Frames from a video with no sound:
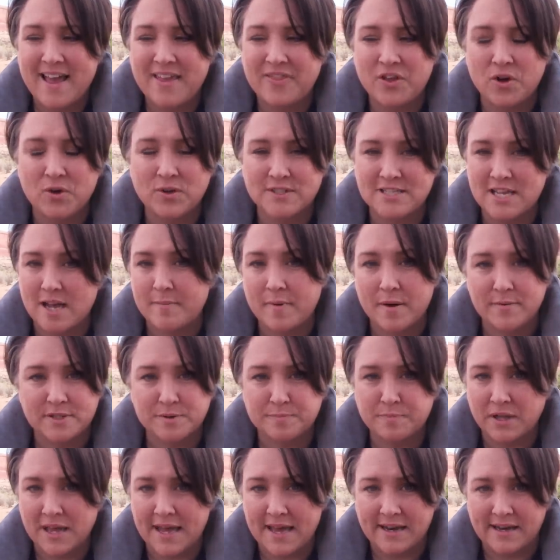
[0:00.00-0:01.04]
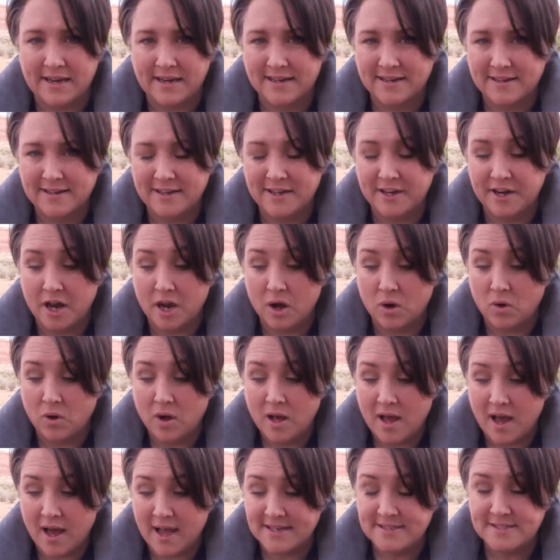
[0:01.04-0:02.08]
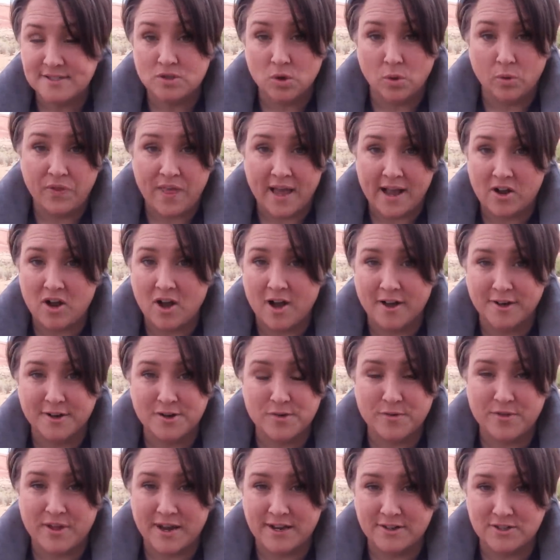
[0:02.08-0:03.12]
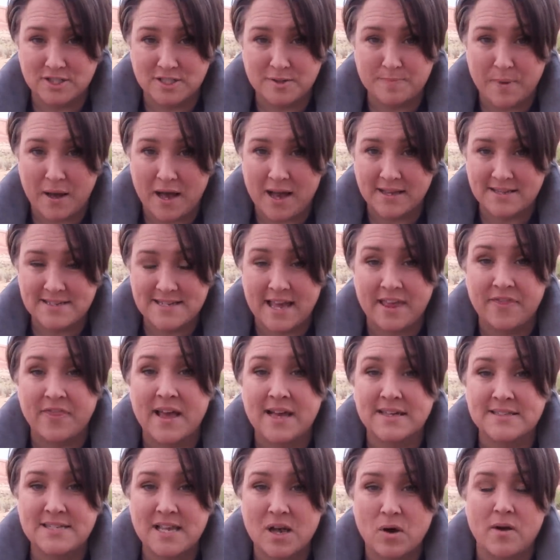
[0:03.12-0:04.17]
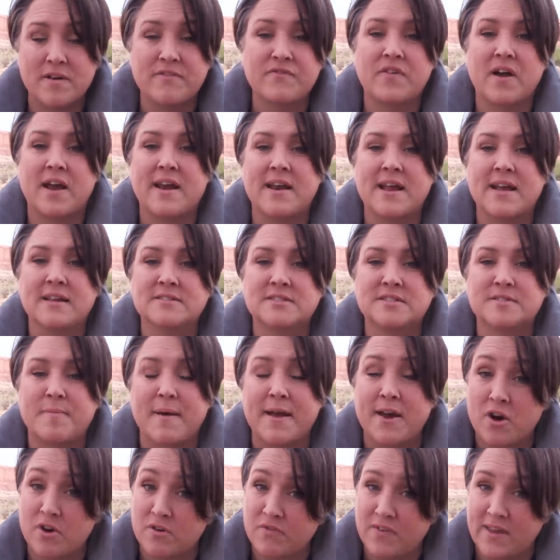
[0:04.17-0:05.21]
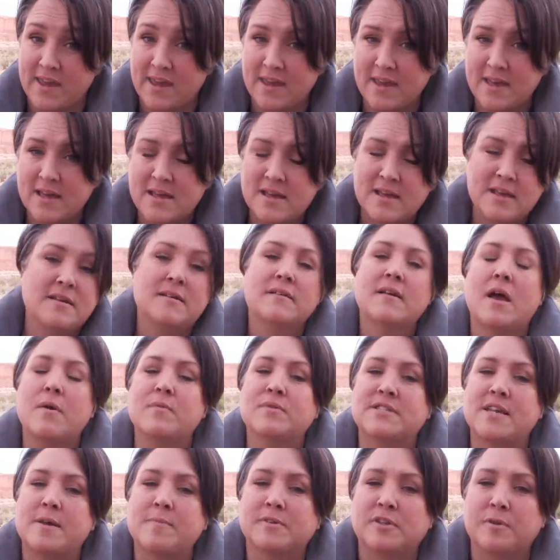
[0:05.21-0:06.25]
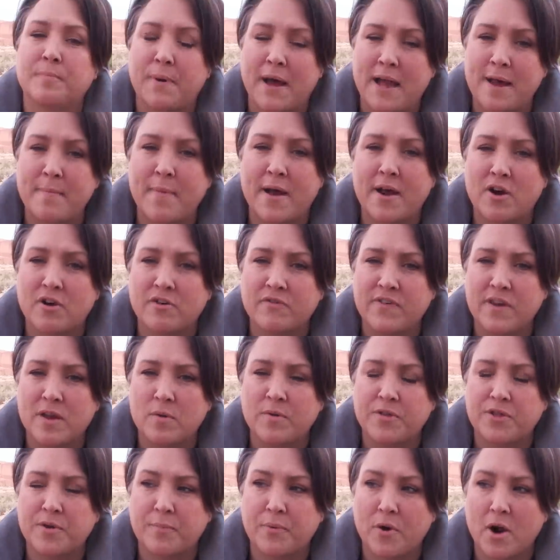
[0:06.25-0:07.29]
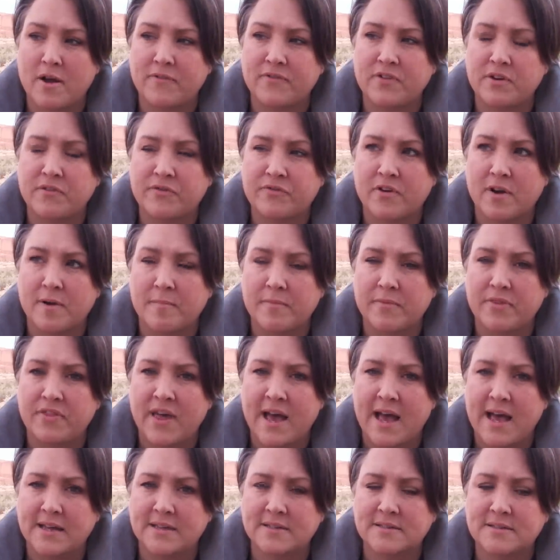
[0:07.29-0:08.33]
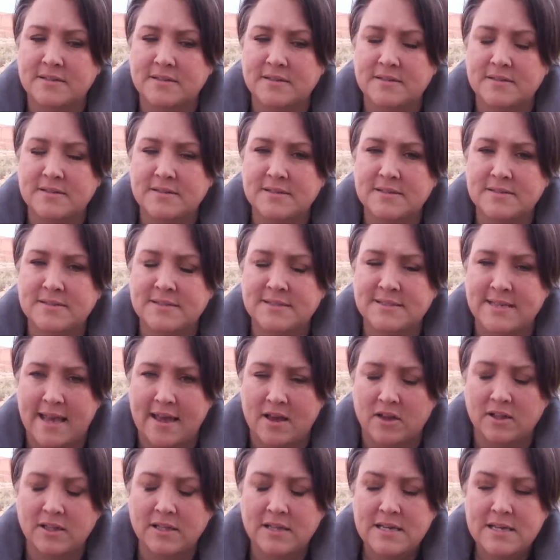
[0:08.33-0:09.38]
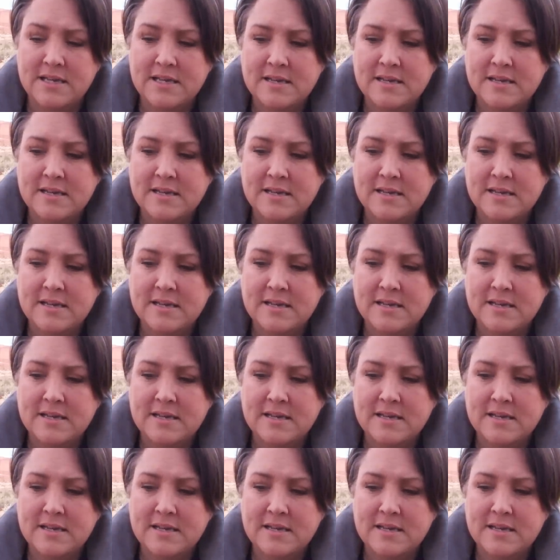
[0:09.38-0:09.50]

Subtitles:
The whole time I was planning, you know, I sold that condo that I just bought, and that's how I financed my RV. I was able to buy my RV with the profit from that sale.